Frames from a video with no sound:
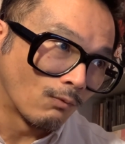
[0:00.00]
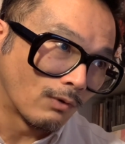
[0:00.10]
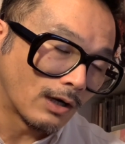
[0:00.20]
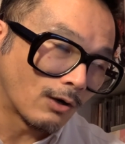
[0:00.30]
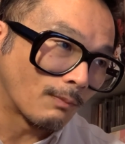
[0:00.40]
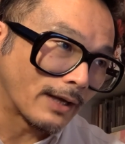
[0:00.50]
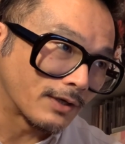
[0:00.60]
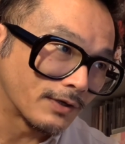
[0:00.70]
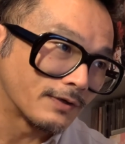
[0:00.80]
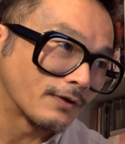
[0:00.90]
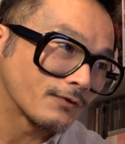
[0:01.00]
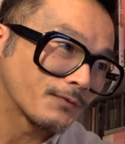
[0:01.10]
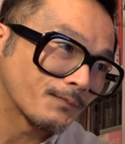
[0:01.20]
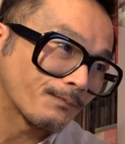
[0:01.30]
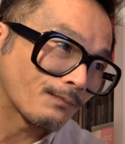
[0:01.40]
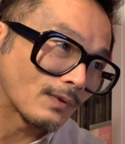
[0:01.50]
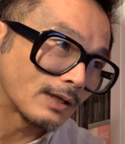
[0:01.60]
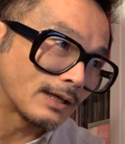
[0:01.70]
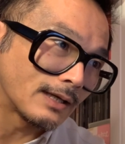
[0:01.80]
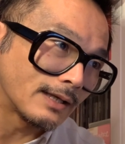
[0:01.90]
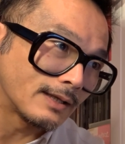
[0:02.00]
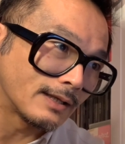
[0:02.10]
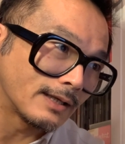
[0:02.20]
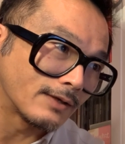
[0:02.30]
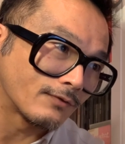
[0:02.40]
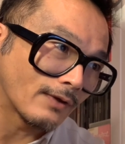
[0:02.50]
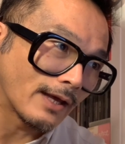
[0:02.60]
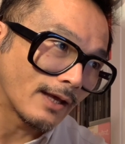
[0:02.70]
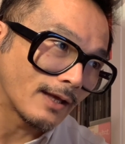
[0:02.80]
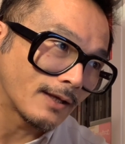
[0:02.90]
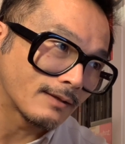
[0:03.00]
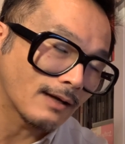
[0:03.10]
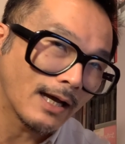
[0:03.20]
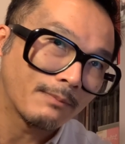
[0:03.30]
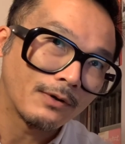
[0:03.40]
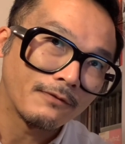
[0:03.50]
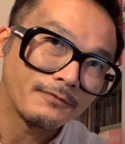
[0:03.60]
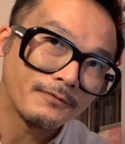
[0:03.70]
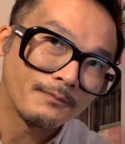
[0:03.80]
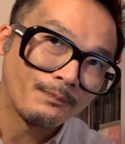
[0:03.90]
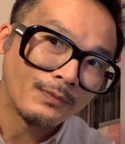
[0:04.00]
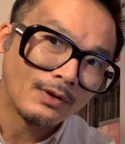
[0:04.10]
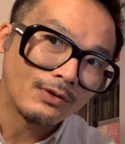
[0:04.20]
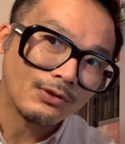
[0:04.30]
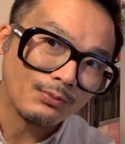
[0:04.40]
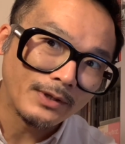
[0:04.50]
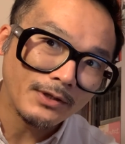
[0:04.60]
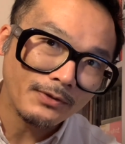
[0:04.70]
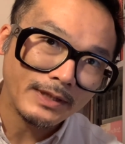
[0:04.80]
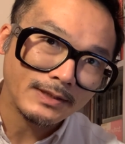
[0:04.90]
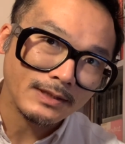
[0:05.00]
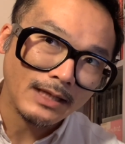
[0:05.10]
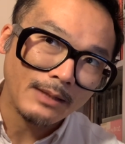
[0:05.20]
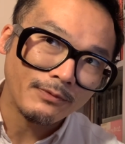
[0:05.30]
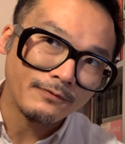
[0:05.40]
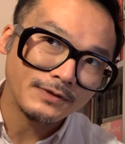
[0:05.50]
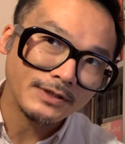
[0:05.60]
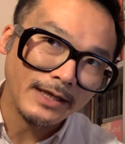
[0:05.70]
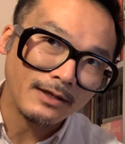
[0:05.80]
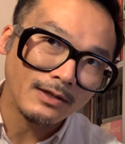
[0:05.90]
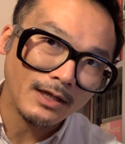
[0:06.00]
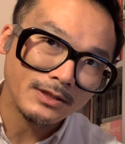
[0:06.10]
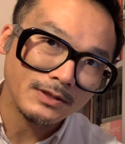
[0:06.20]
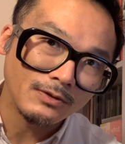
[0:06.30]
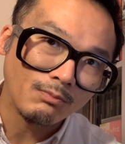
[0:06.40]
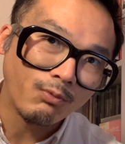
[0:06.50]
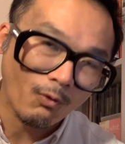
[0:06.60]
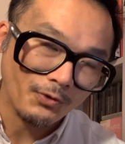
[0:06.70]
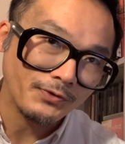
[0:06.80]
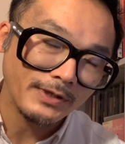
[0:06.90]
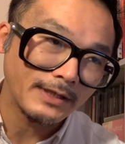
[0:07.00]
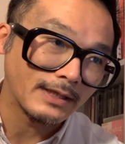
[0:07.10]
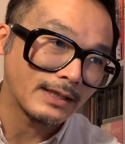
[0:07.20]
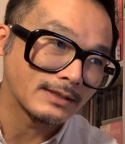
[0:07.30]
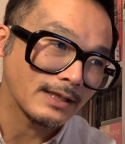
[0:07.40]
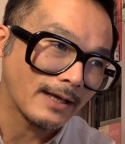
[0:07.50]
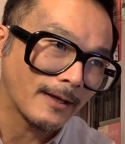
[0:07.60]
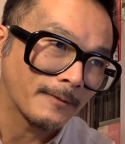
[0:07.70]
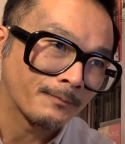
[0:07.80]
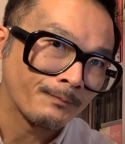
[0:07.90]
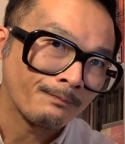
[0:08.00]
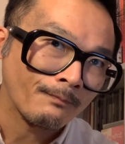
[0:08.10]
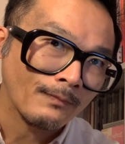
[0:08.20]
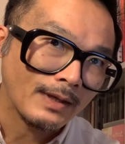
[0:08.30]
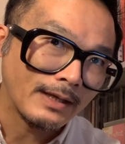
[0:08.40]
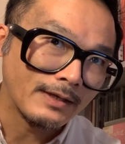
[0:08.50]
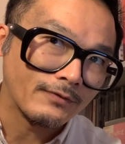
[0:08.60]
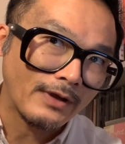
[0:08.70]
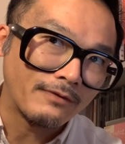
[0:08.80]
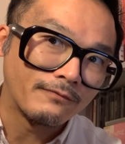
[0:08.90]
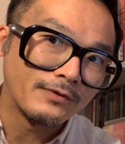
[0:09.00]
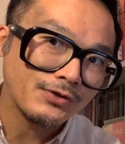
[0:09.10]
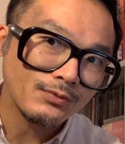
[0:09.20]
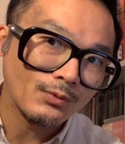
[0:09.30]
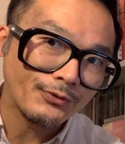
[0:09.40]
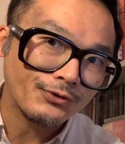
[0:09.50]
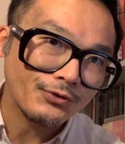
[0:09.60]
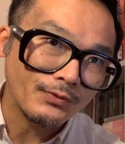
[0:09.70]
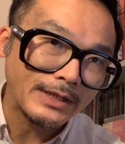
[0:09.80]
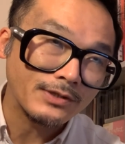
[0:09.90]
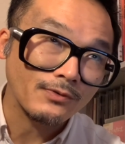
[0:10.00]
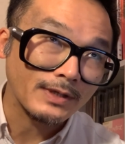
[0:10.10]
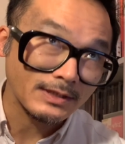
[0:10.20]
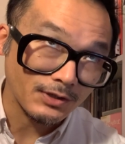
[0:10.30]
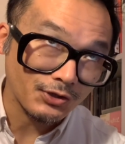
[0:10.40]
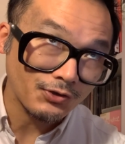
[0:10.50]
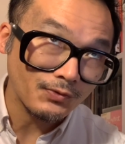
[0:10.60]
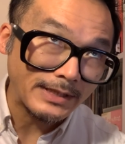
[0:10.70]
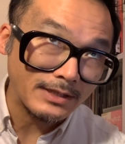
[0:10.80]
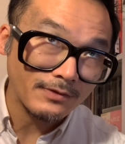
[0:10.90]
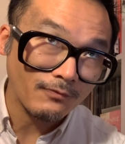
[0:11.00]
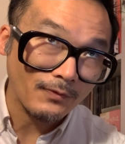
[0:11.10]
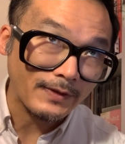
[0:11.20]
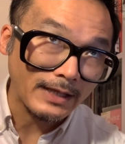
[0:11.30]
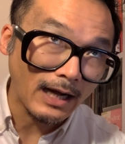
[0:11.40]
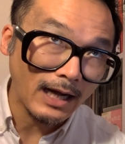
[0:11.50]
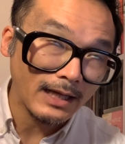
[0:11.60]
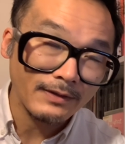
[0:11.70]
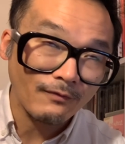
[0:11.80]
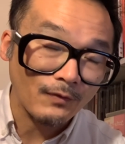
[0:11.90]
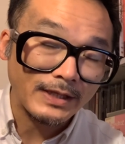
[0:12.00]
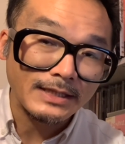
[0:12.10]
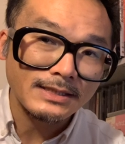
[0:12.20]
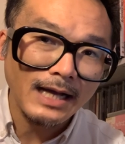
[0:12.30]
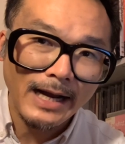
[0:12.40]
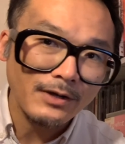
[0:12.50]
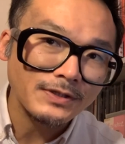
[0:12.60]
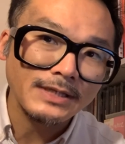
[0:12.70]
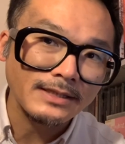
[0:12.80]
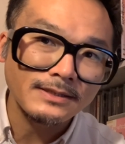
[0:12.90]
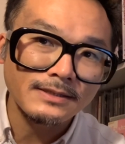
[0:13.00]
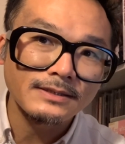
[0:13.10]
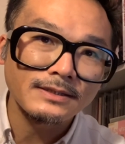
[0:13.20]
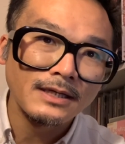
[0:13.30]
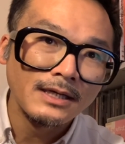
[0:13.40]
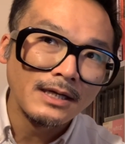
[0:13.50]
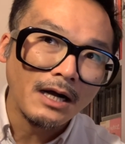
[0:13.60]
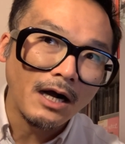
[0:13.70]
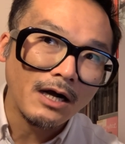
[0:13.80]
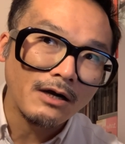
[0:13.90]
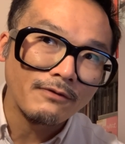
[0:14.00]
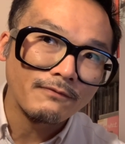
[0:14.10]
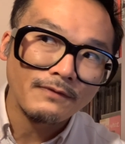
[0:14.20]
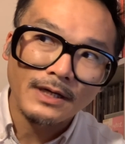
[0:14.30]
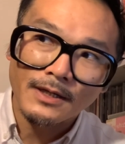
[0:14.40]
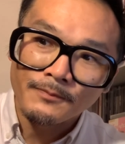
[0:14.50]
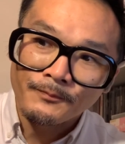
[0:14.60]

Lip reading: oh my goodness, it is a type of thriller. It is a type of psychological portrait. It is a visual treat, or it is a treat for the entire senses of the